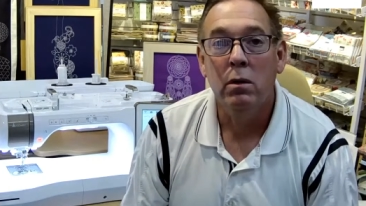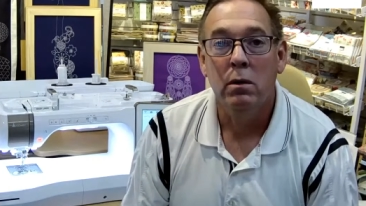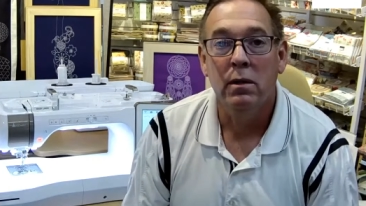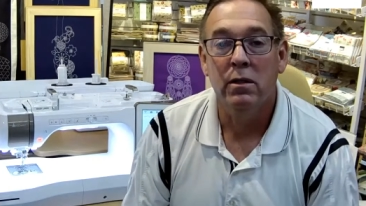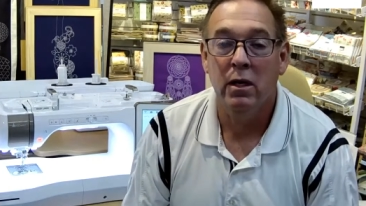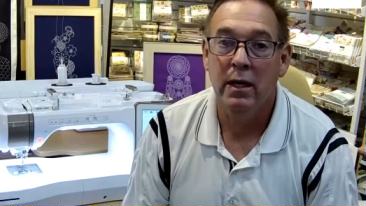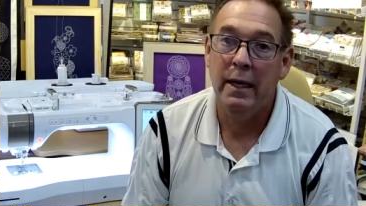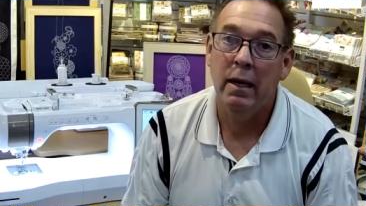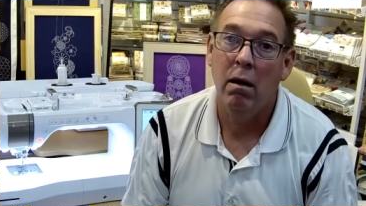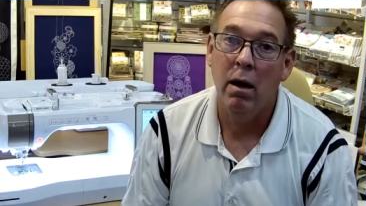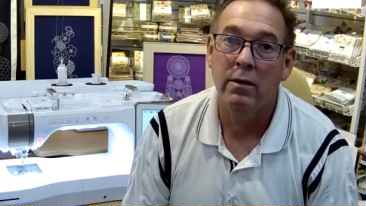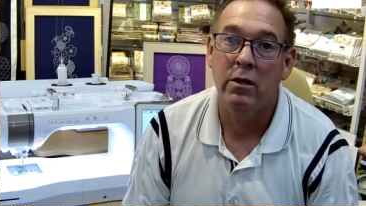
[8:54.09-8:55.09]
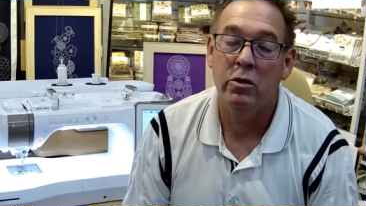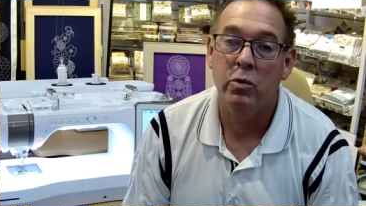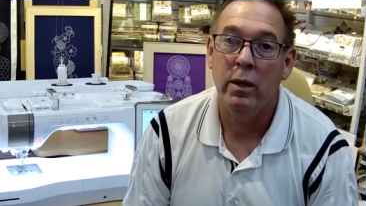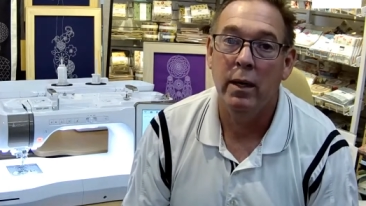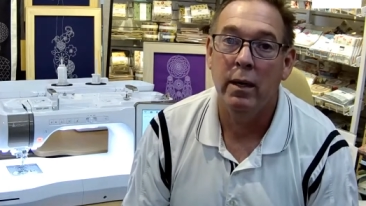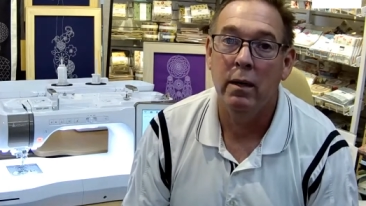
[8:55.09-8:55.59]
It's going to get hot this
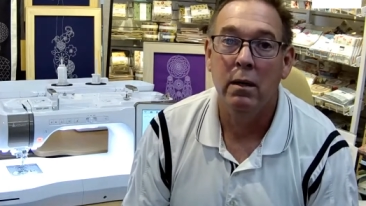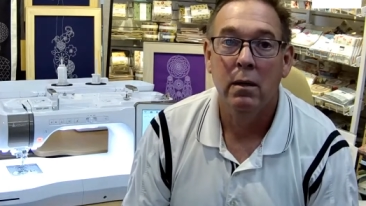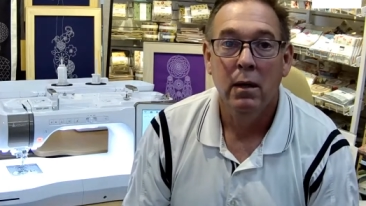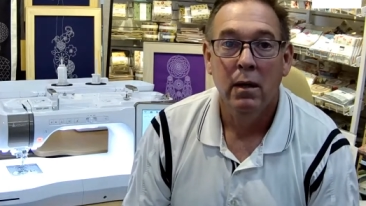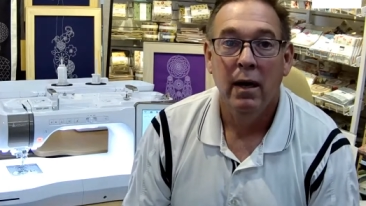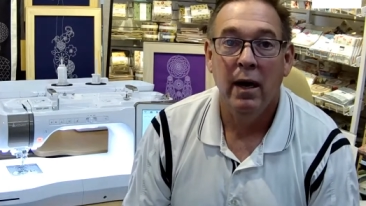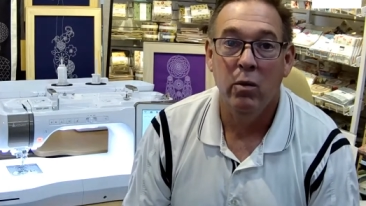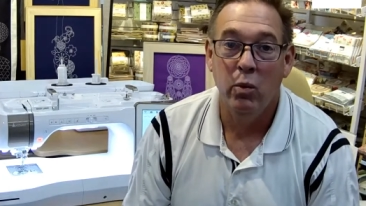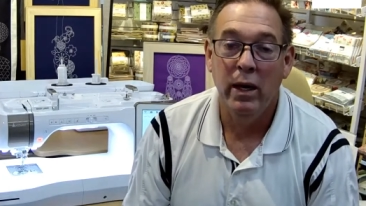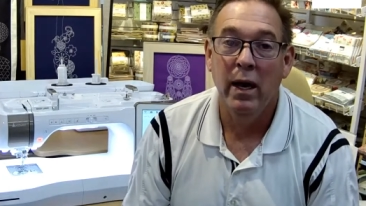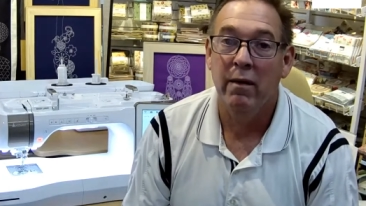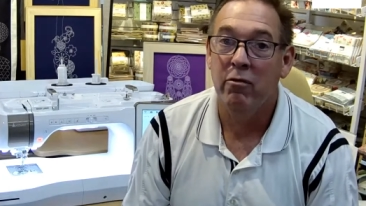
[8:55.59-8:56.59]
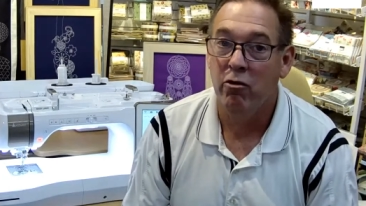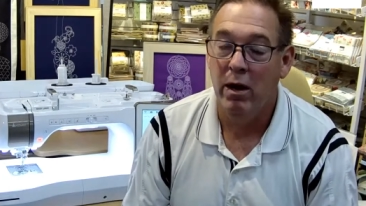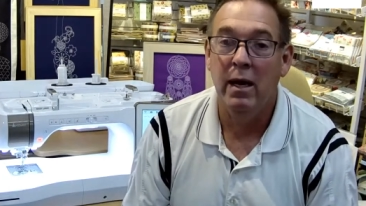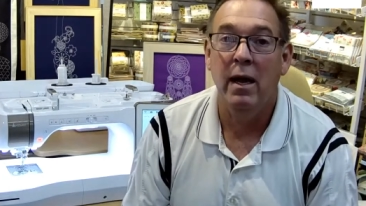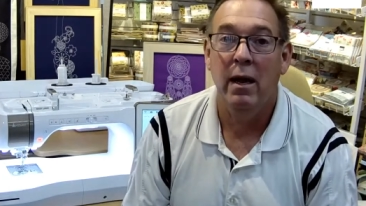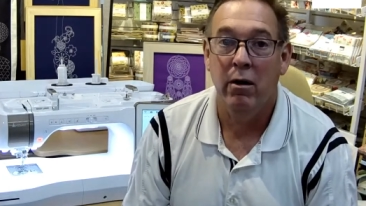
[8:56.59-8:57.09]
weekend. And we have
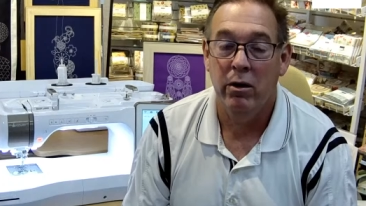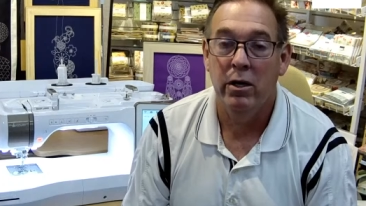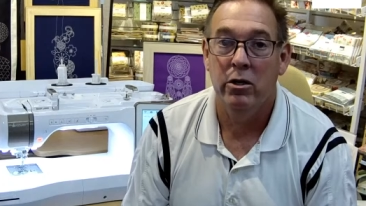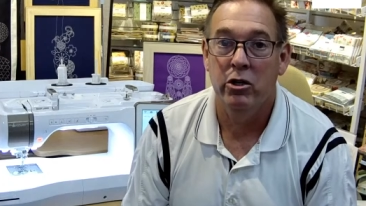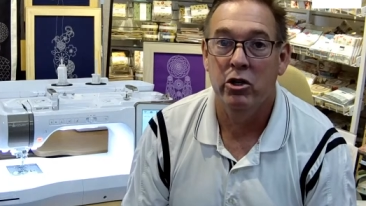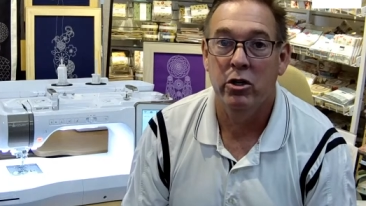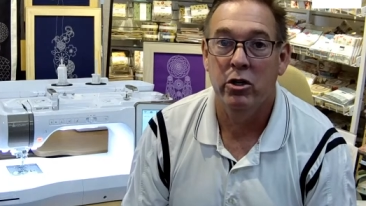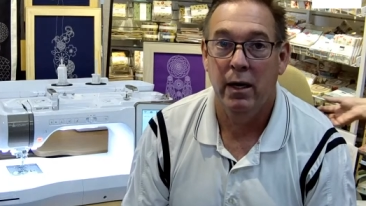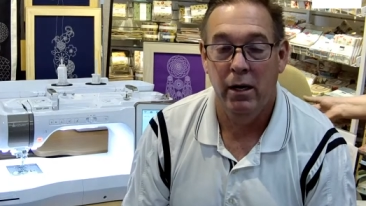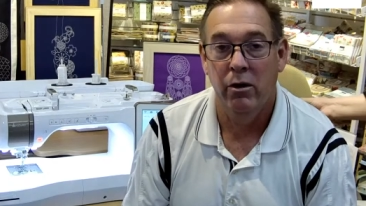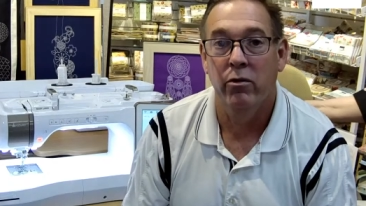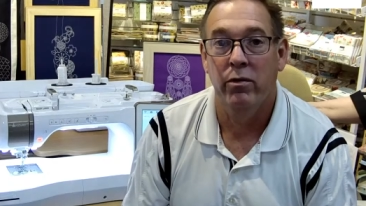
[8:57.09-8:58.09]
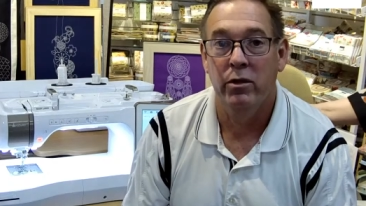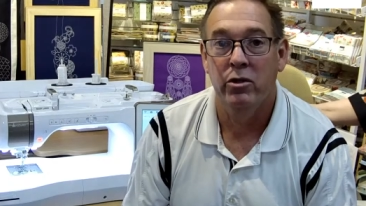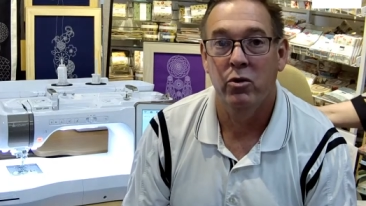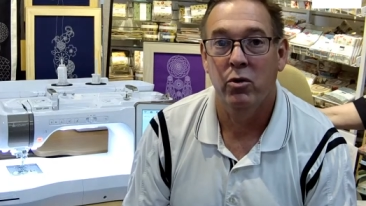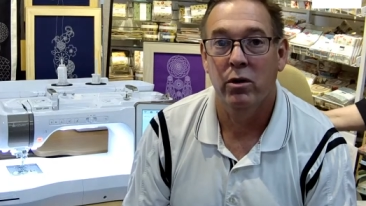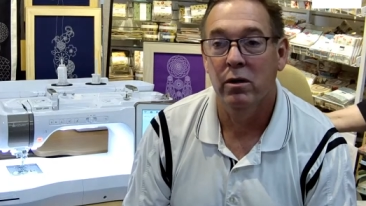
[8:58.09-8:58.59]
great air conditioning here in the
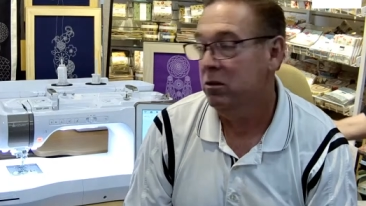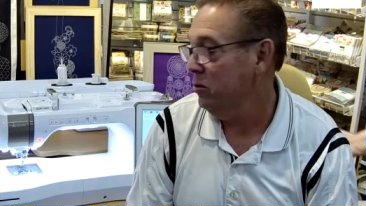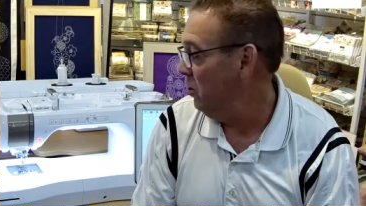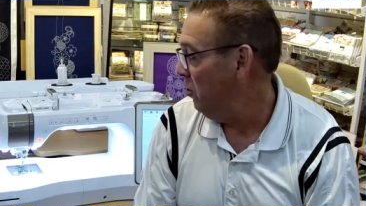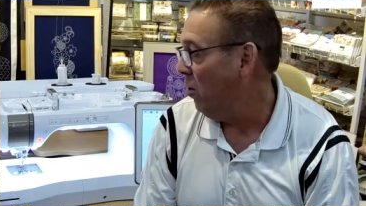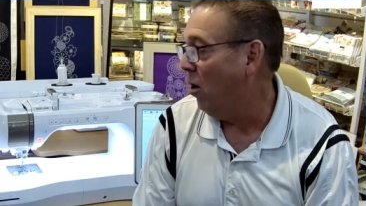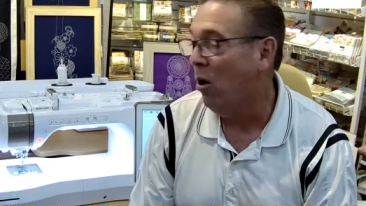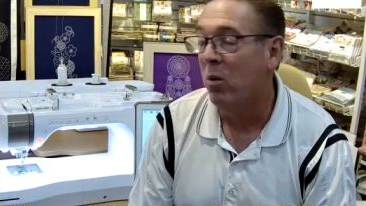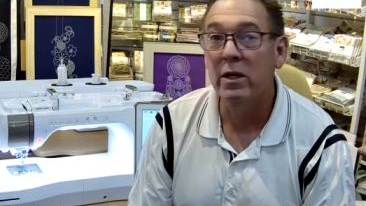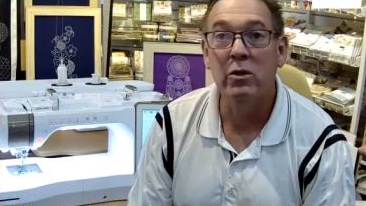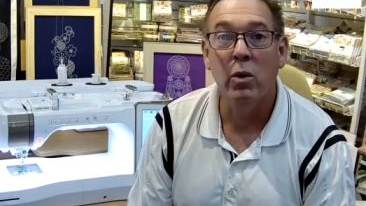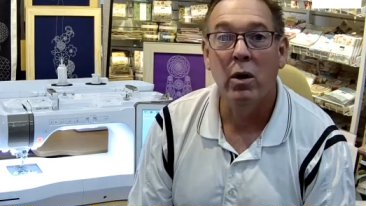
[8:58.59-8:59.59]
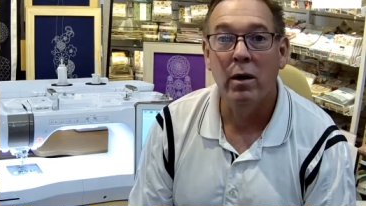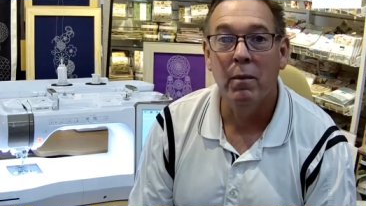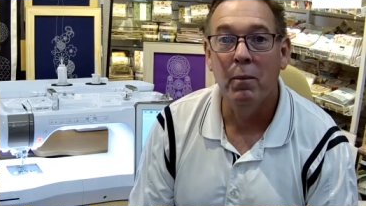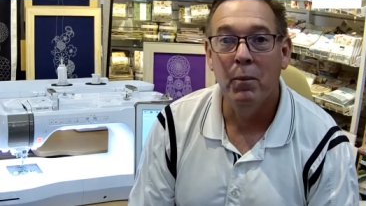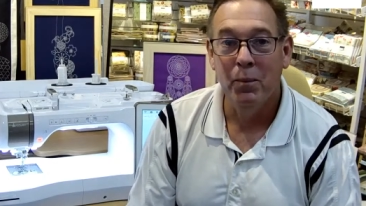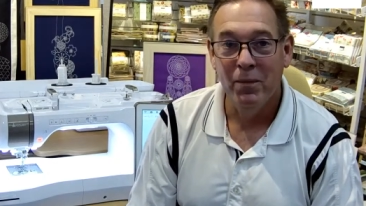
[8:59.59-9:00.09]
store. So you're always welcome.
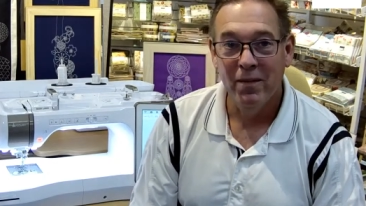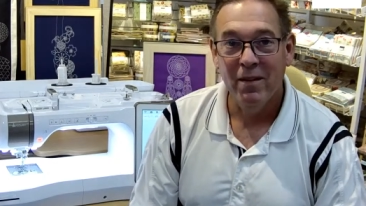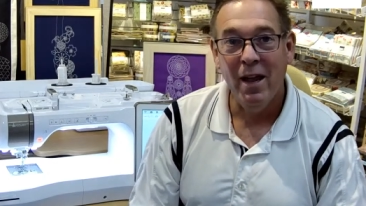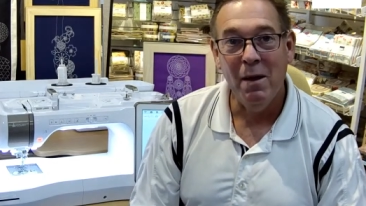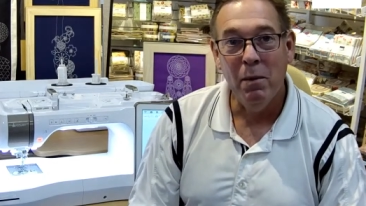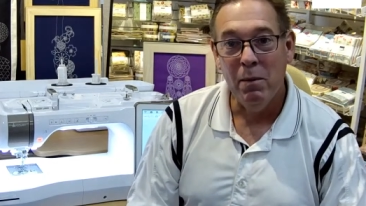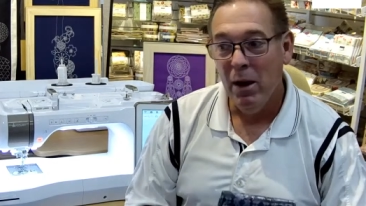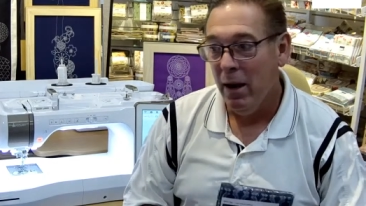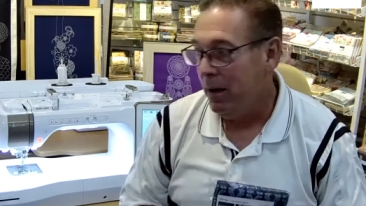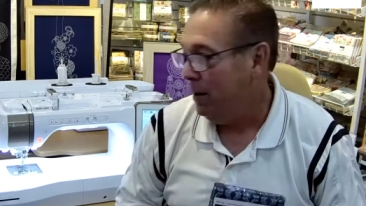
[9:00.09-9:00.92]
Okay, bye bye.